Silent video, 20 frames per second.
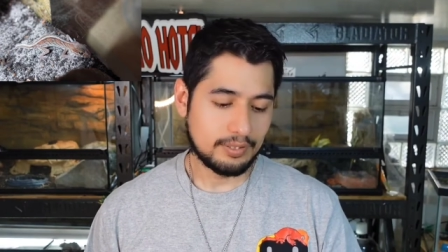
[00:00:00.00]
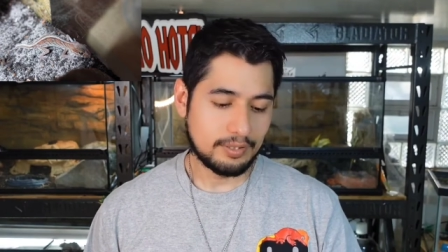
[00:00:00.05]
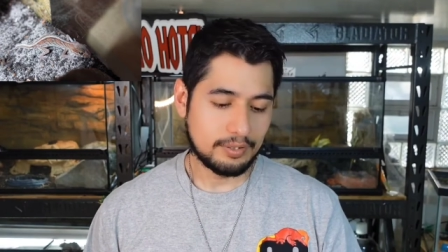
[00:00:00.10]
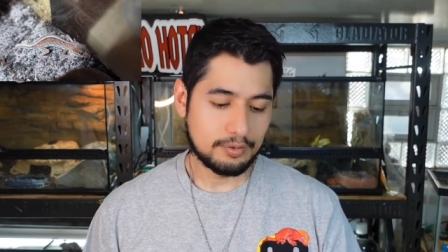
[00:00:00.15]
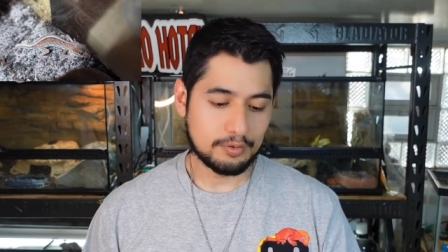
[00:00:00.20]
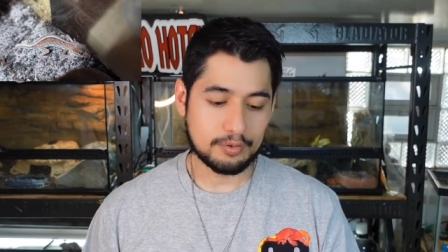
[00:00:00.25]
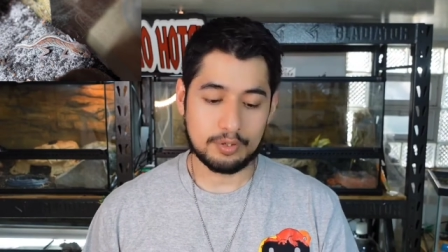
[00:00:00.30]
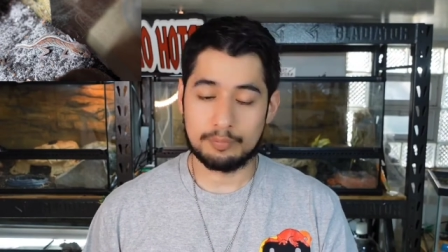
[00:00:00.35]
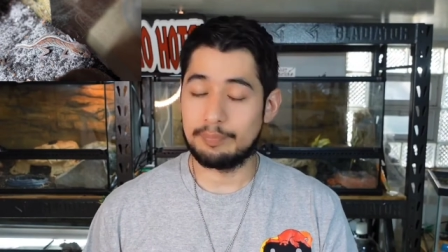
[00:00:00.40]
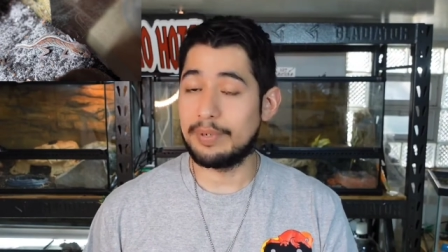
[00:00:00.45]

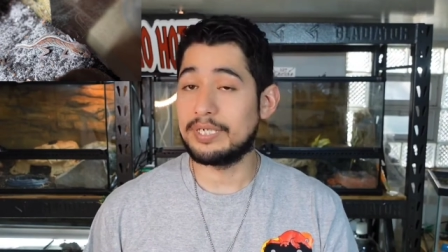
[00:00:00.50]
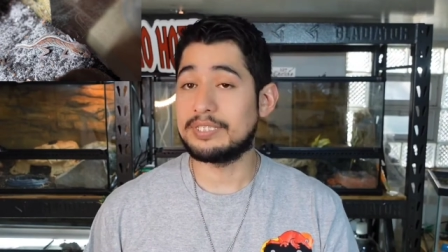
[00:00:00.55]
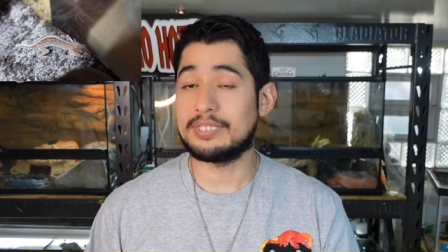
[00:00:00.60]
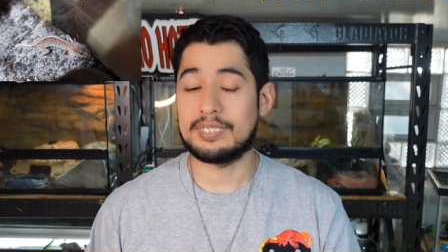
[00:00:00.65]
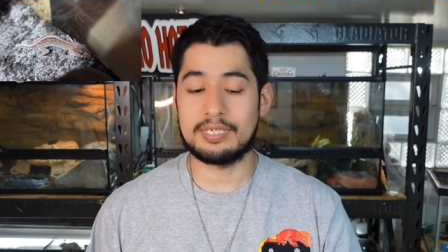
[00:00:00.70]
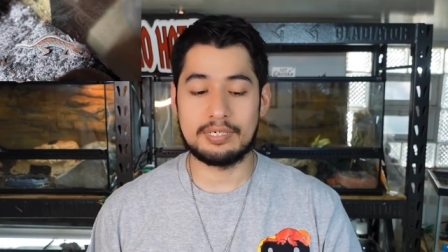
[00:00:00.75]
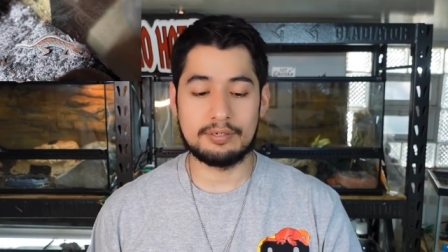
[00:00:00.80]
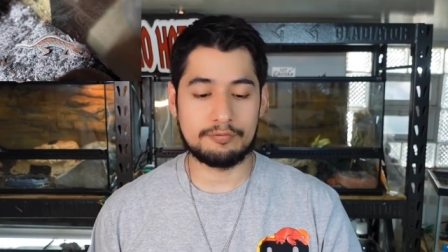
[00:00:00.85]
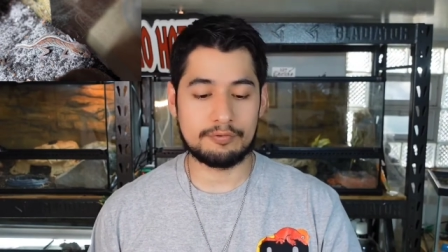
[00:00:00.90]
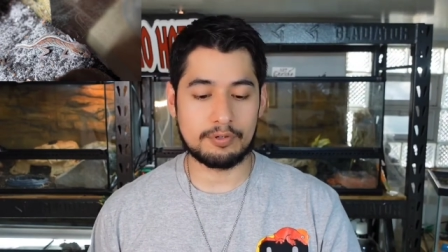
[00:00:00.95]
You know
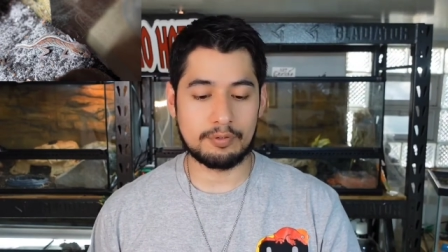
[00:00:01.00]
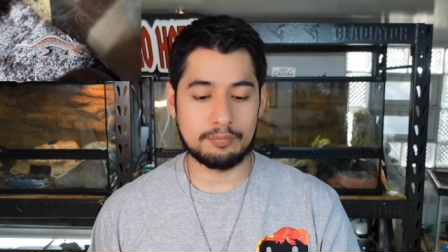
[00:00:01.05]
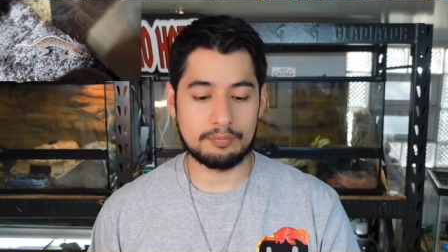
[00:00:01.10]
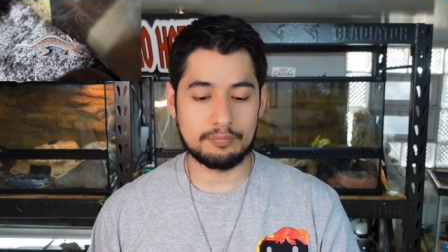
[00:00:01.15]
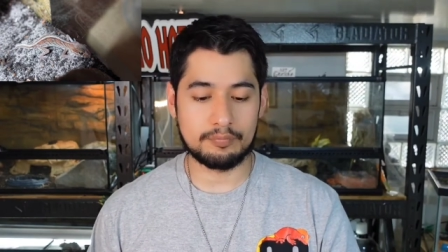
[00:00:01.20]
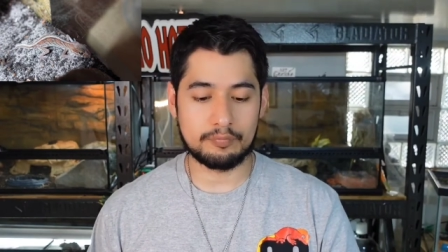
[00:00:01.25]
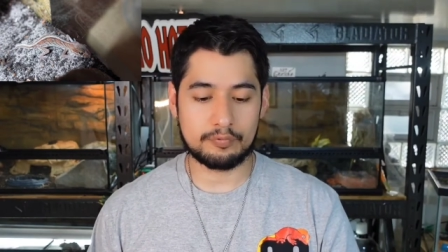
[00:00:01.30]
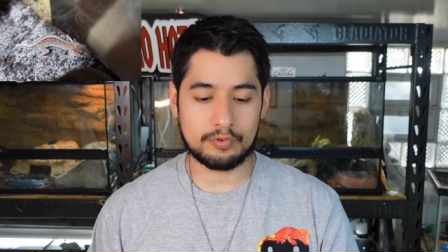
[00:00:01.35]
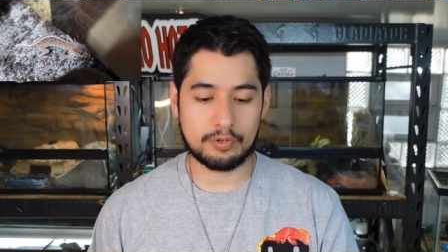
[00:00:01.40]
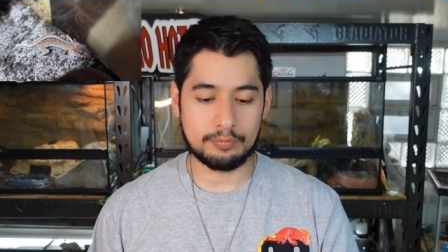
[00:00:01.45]
basically
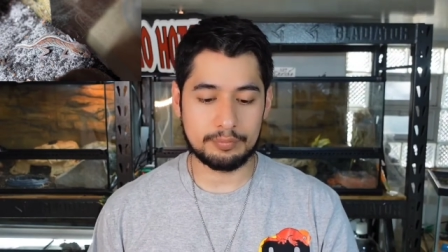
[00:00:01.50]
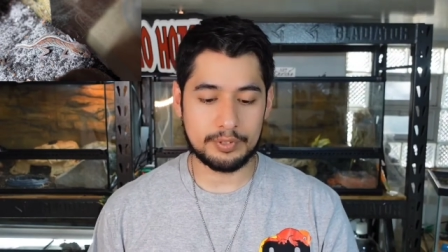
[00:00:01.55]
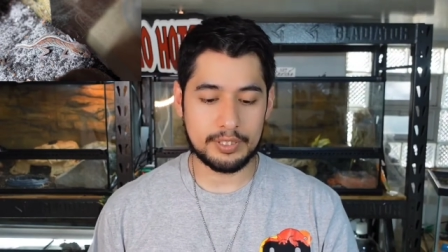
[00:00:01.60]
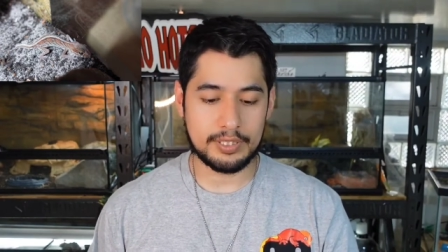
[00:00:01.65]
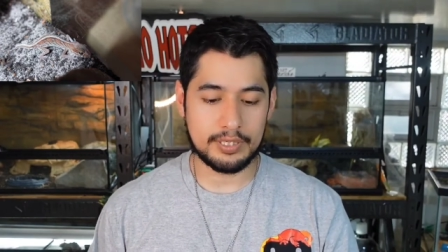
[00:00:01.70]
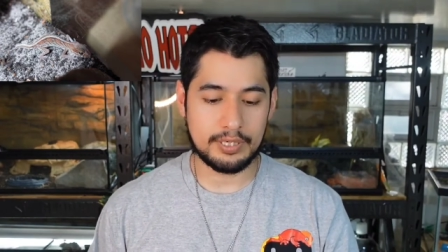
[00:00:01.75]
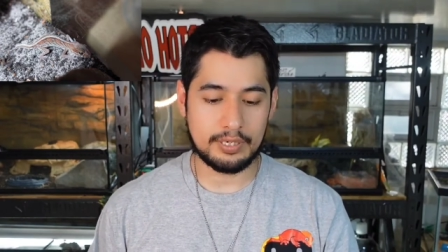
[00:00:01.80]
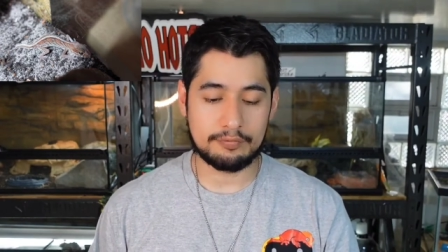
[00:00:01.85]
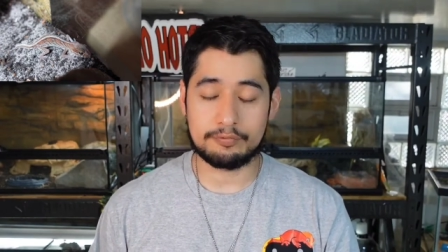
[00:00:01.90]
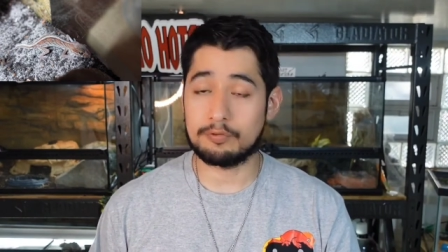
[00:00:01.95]
from from
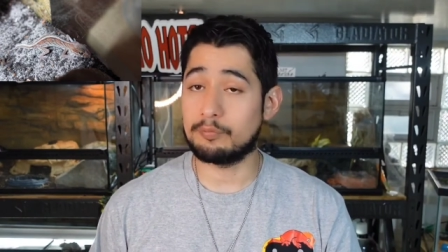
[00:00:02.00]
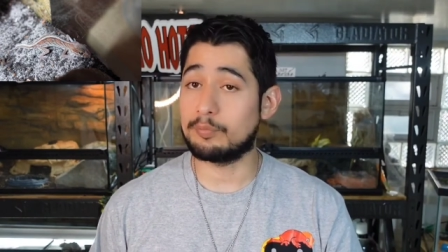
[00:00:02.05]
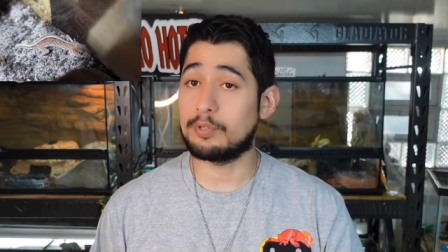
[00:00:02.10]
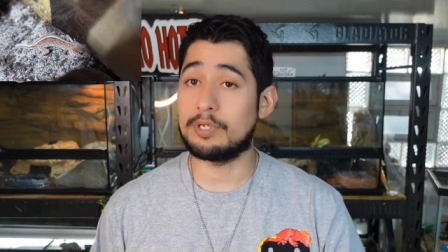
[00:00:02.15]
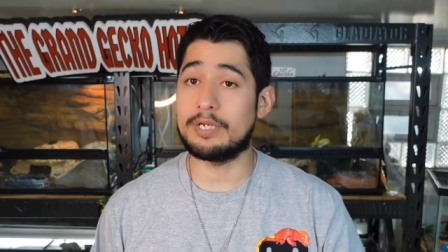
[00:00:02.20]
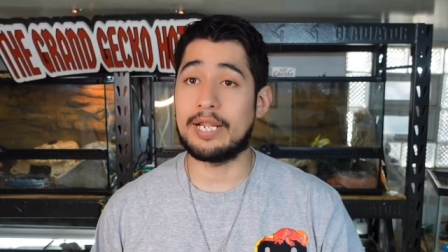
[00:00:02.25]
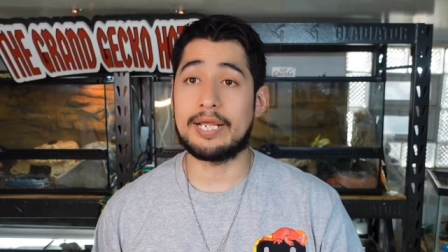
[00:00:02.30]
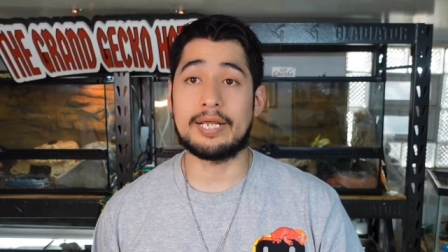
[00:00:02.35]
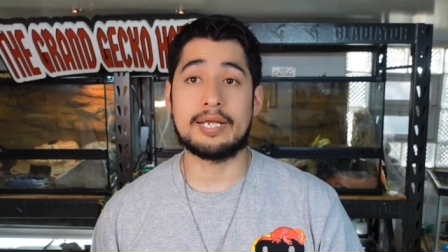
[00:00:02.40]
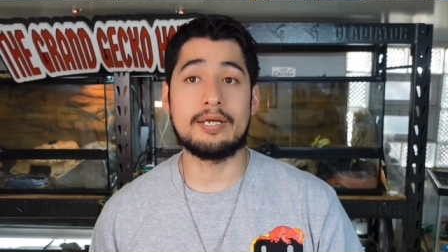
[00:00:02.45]
the uh, from the
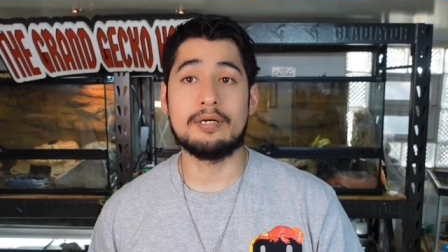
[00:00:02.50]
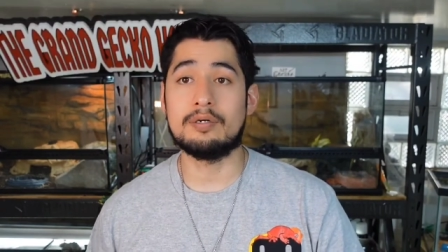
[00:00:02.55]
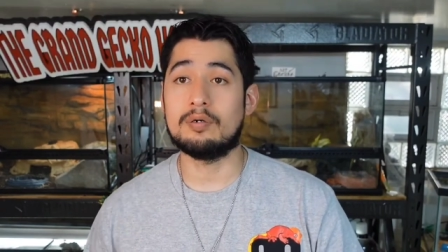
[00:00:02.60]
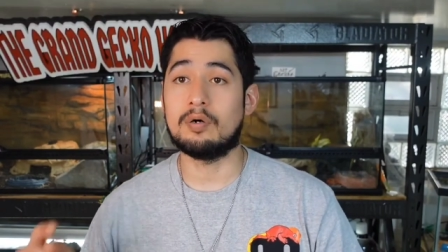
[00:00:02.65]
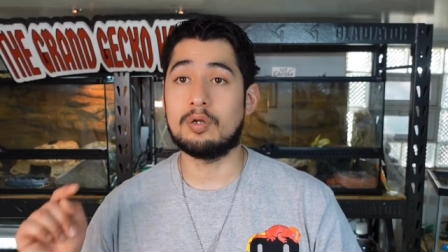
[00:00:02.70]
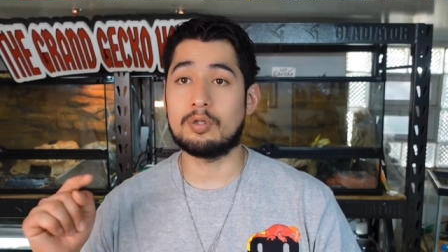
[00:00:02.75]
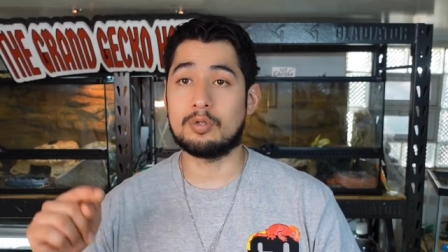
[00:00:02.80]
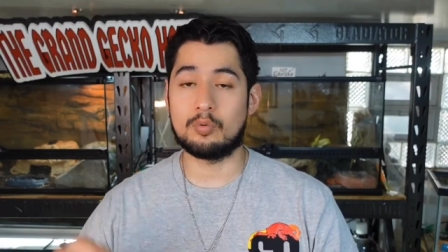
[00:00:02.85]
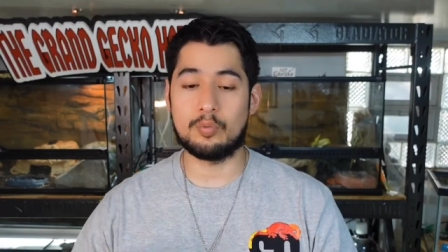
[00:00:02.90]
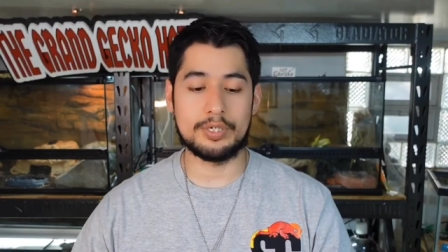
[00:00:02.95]
neck
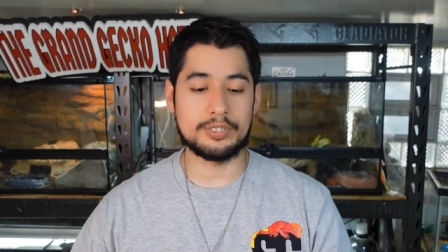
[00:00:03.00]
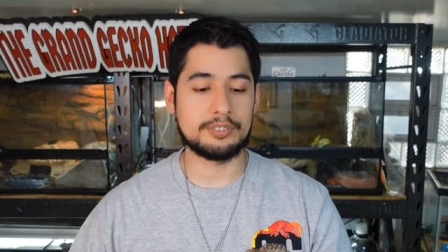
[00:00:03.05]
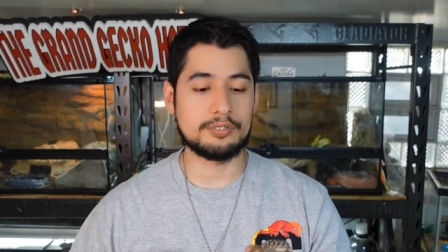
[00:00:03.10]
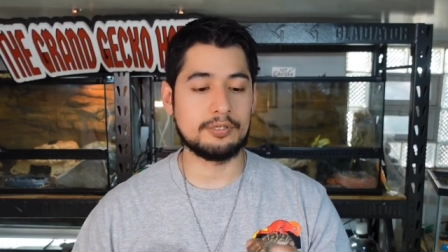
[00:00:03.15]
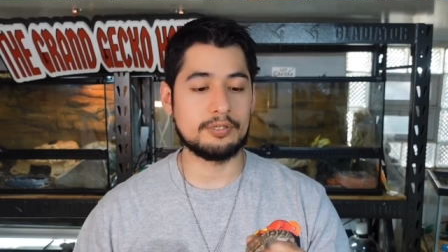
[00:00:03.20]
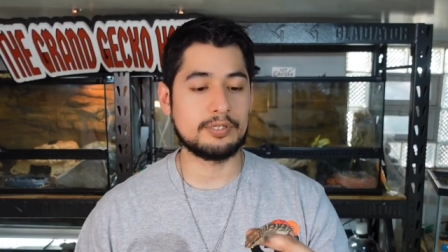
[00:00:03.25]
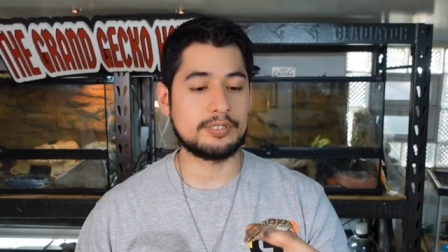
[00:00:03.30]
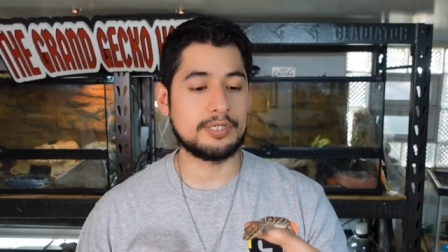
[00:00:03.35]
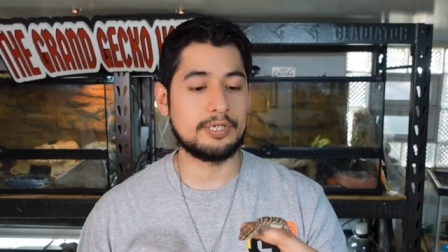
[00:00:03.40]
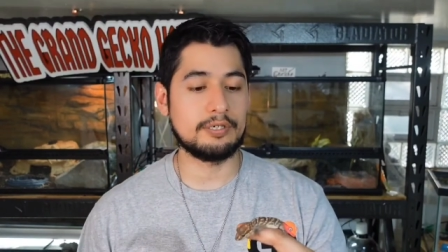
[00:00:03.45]
all the way to
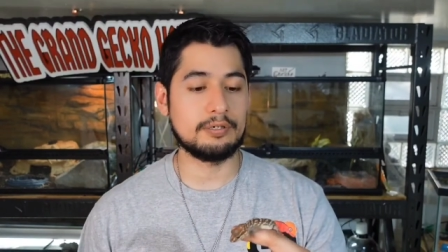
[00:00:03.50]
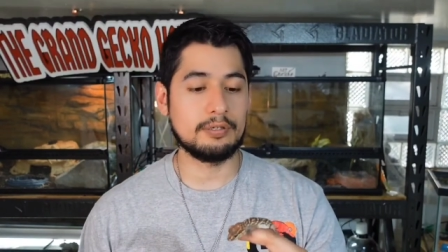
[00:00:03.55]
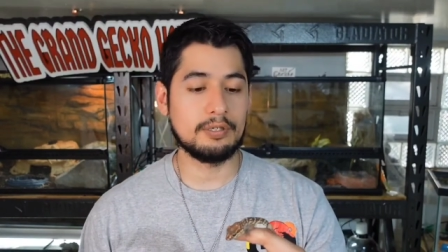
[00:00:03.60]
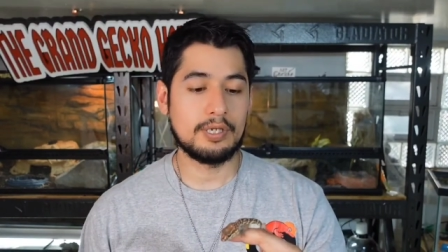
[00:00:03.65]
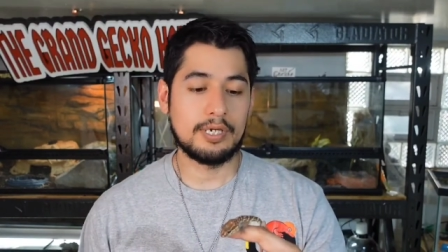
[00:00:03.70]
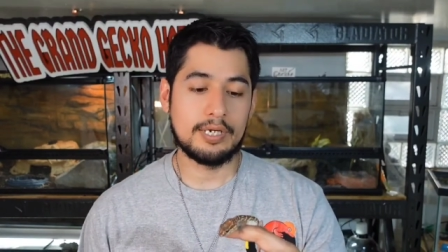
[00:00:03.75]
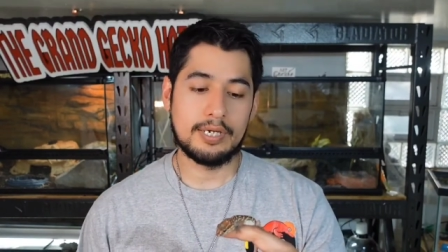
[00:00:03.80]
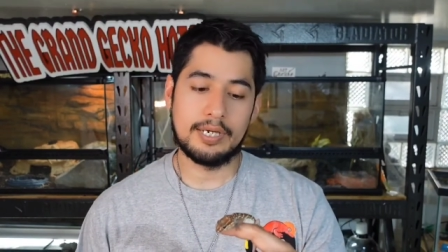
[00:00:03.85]
the tail.